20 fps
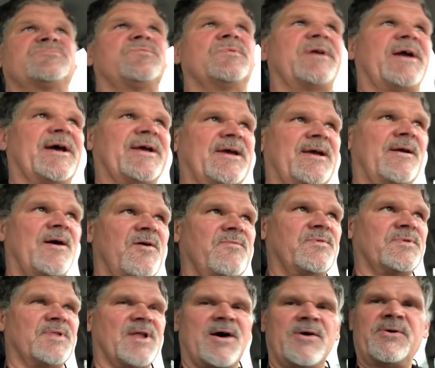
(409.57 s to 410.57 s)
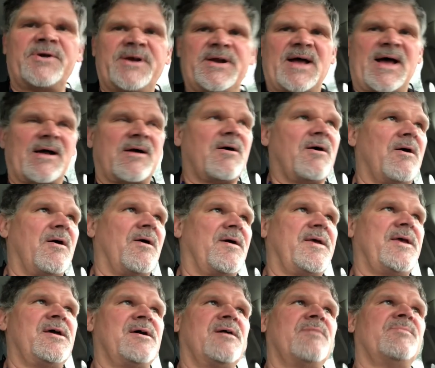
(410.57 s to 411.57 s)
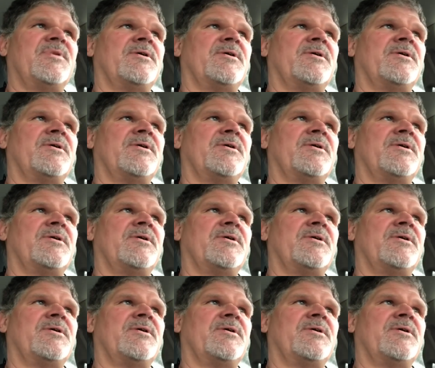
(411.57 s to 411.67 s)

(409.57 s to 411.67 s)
when I get overloaded, I call him.